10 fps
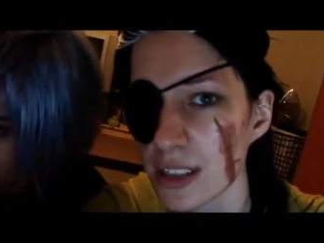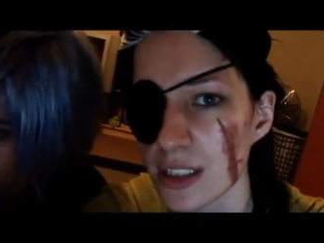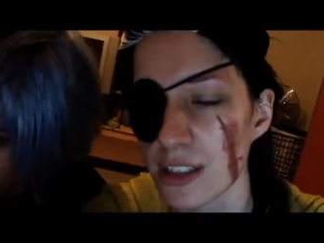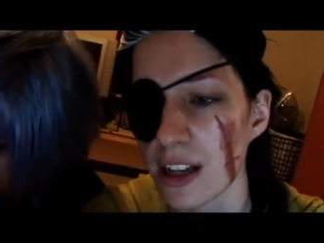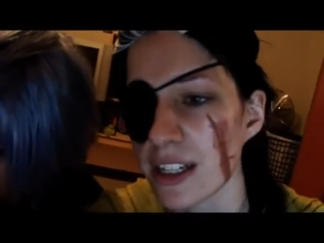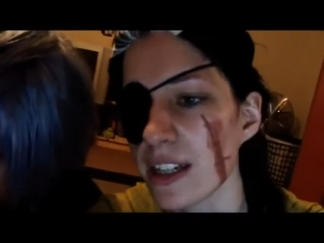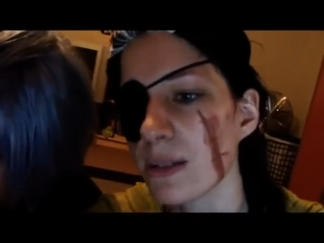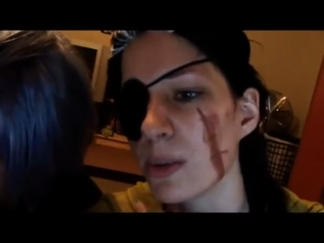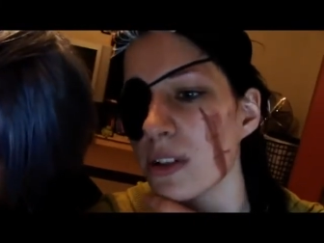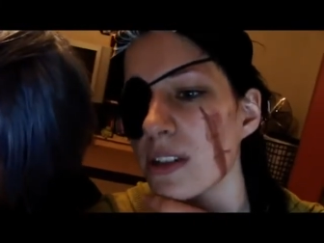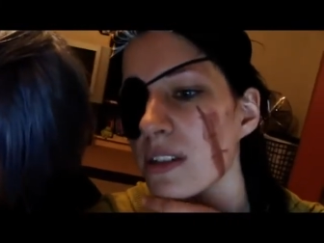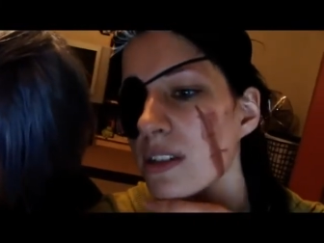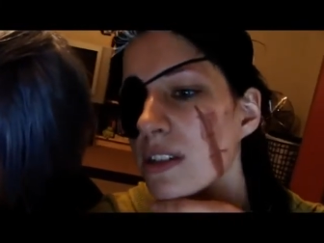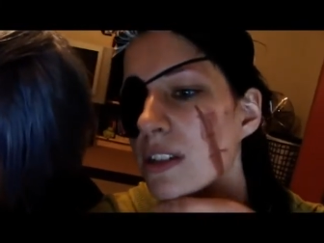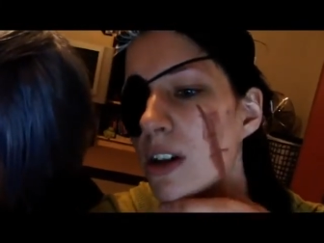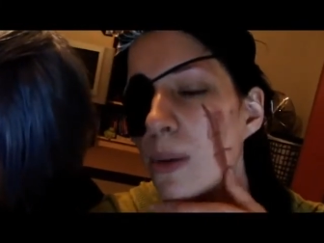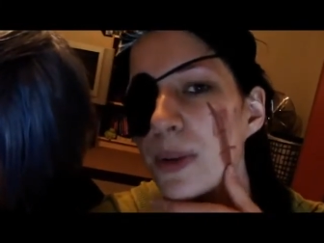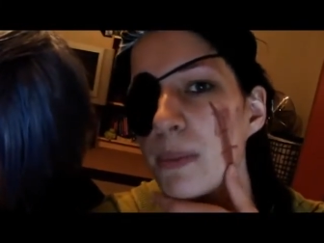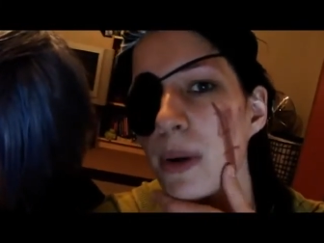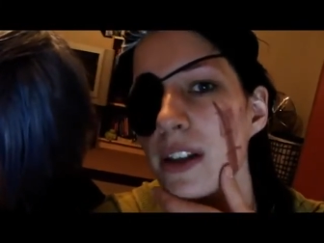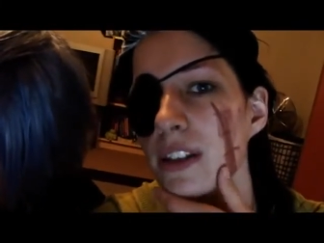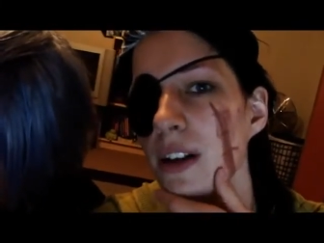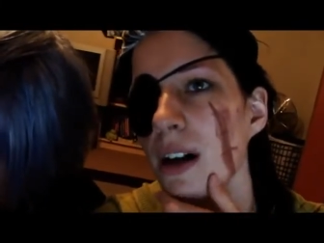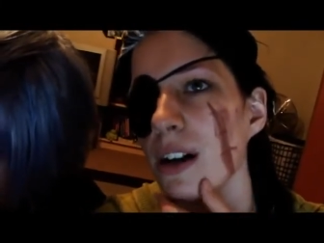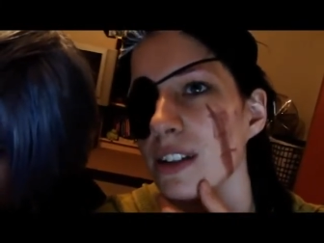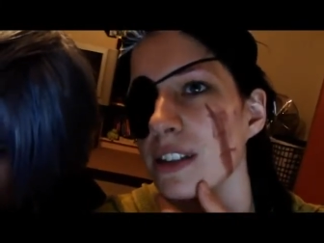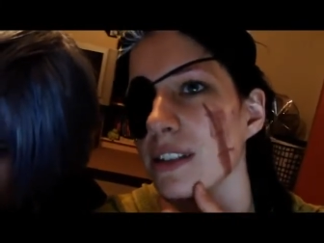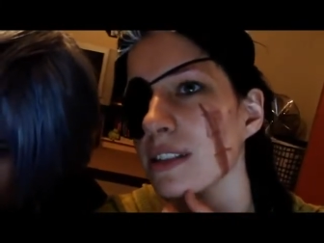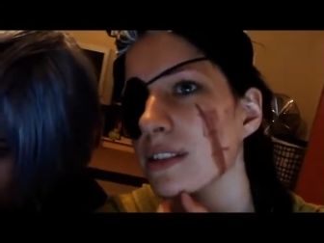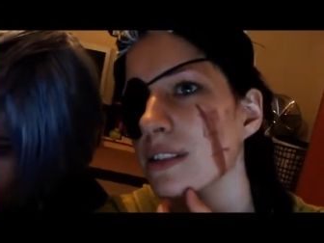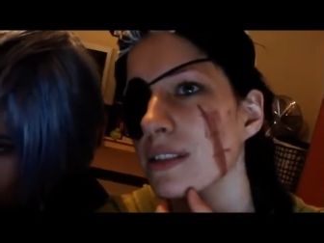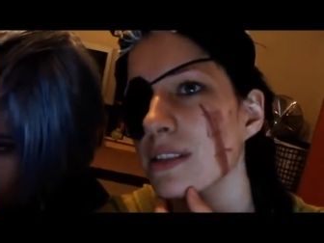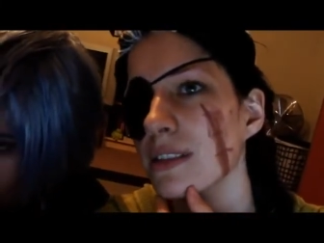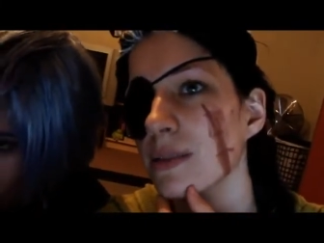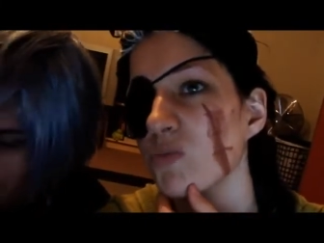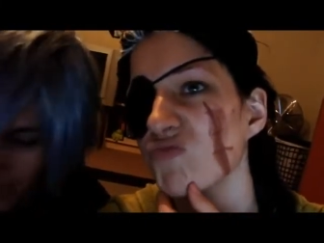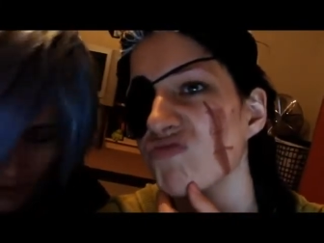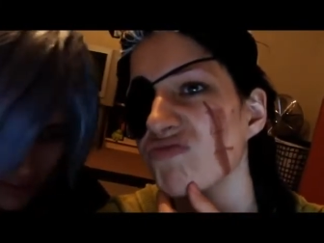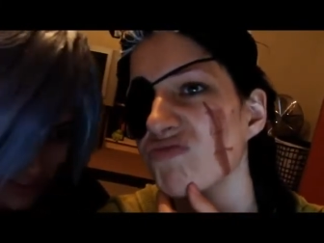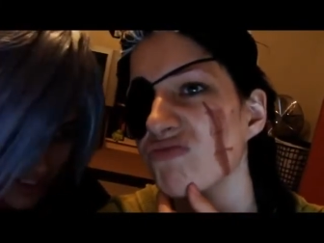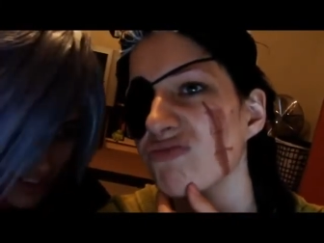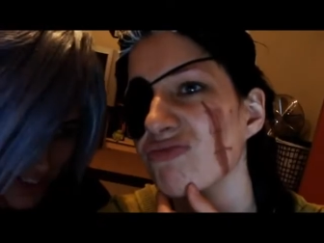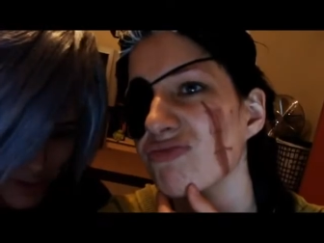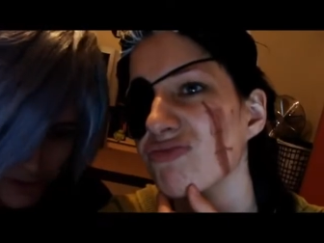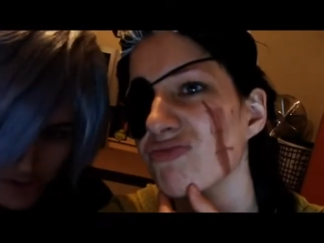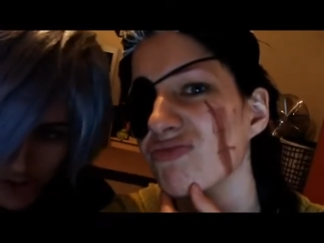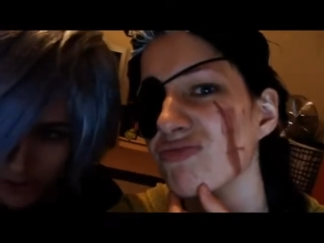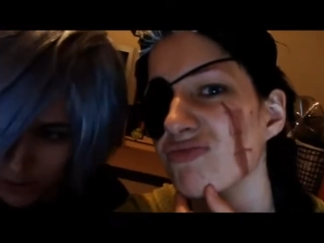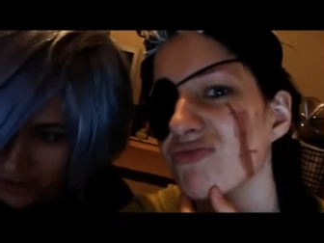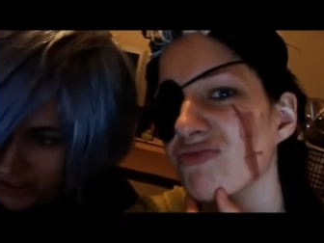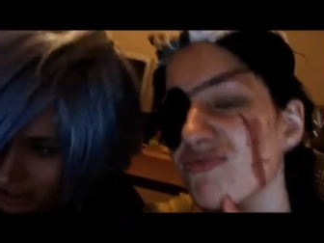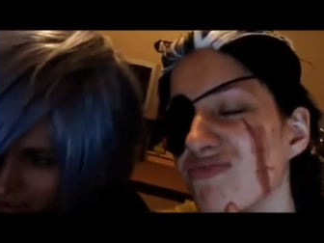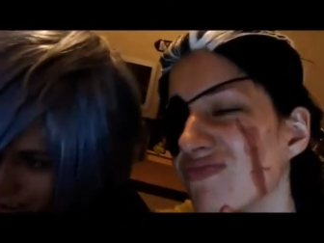It's like it was sculpted by the gods. As a joke.